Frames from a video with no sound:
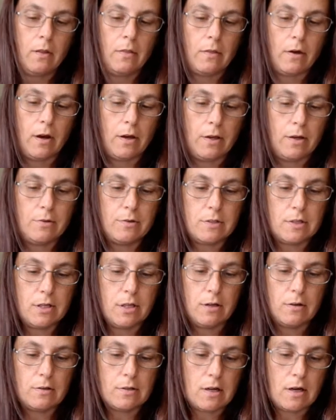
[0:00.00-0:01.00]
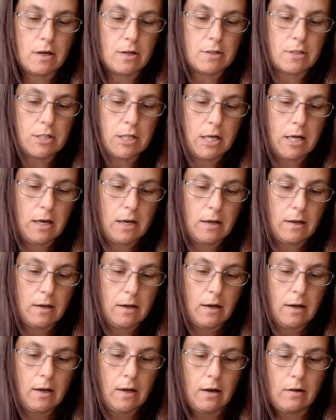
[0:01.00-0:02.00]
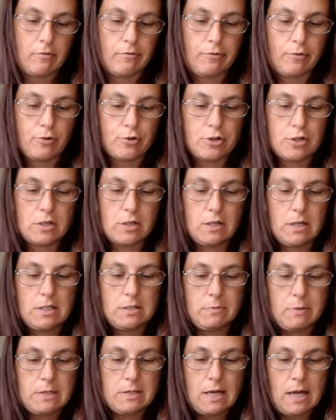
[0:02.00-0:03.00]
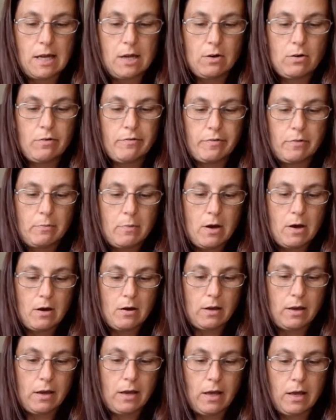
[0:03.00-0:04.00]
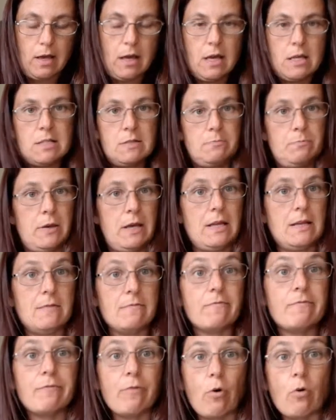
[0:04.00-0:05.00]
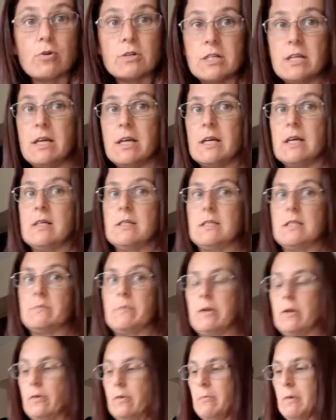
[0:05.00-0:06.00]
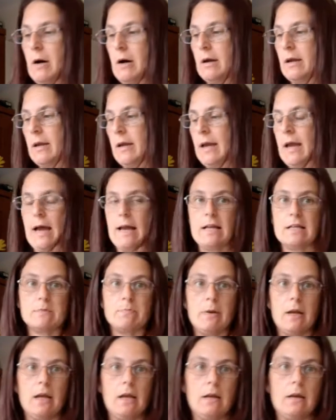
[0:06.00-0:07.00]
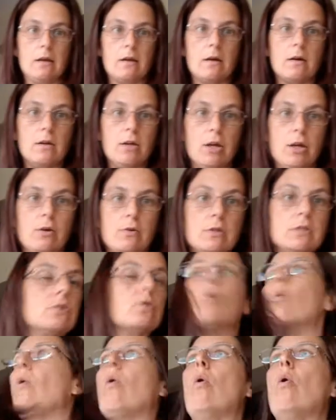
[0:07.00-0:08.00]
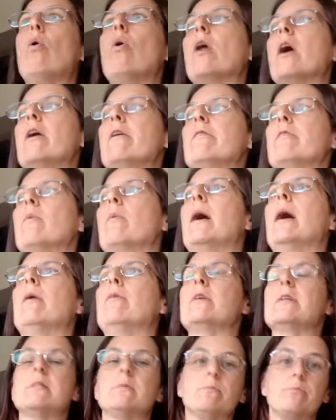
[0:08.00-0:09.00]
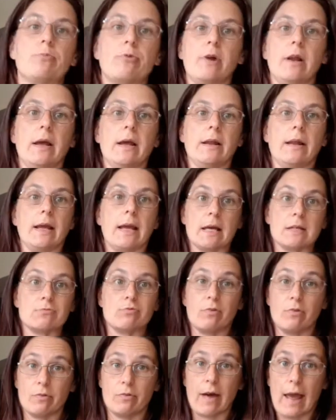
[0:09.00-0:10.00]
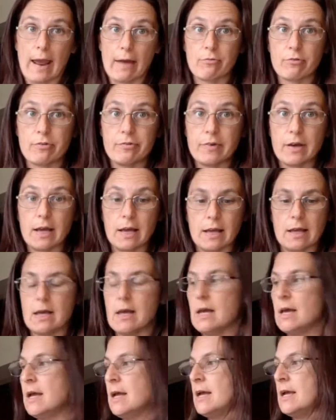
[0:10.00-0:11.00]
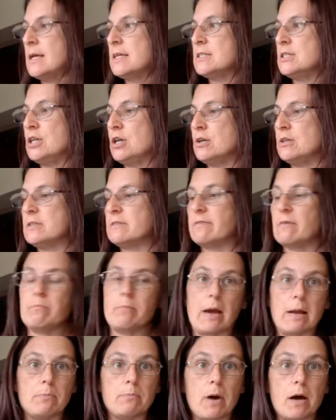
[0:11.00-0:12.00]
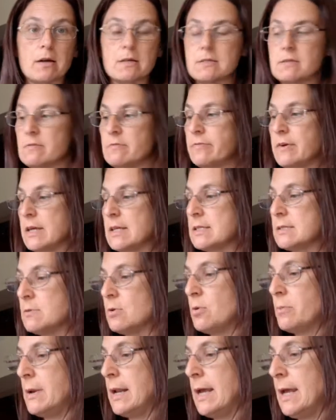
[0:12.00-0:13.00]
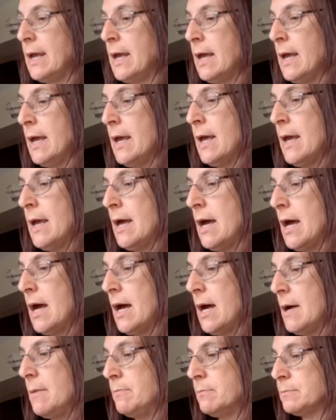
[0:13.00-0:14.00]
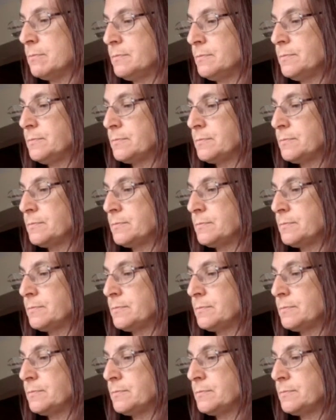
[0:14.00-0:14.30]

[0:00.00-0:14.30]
that I used to use last year, unfortunately, has been taken off the market. It's been 40 years it's been on the market and it's been used all over the world. It's brilliant. It gets rid of everything. It's used for bed bugs and things normally. Now,